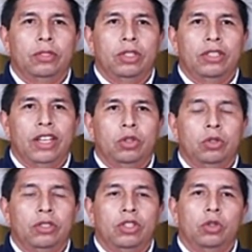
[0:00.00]
The
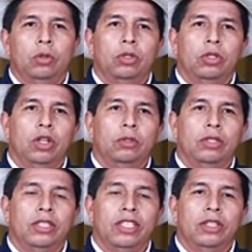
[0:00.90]
general description of
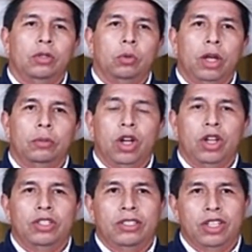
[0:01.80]
the CEUM
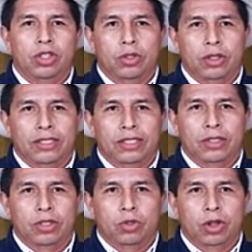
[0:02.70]
architecture is
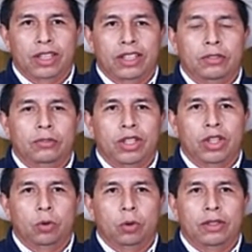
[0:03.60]
illustrated in
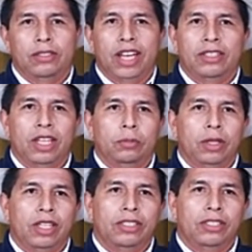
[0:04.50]
Figure 1 and can
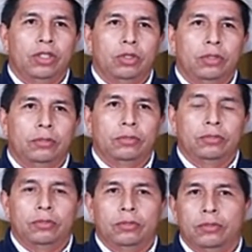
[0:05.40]
be considered
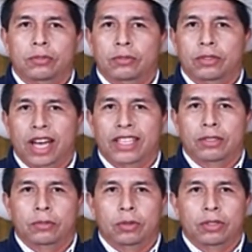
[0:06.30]
as
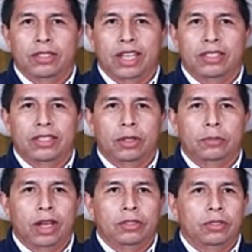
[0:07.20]
a multitasking
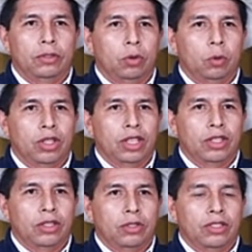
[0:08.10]
model, which
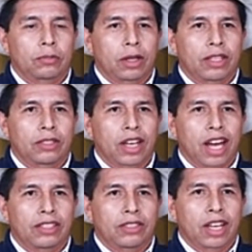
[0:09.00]
includes a main
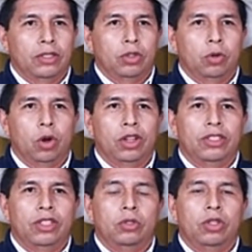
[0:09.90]
task and two
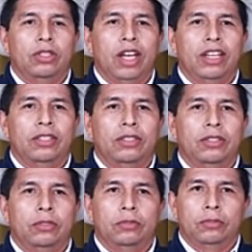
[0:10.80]
auxiliary
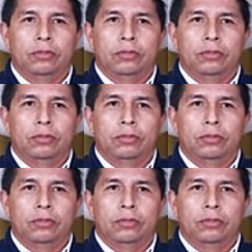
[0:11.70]
tasks.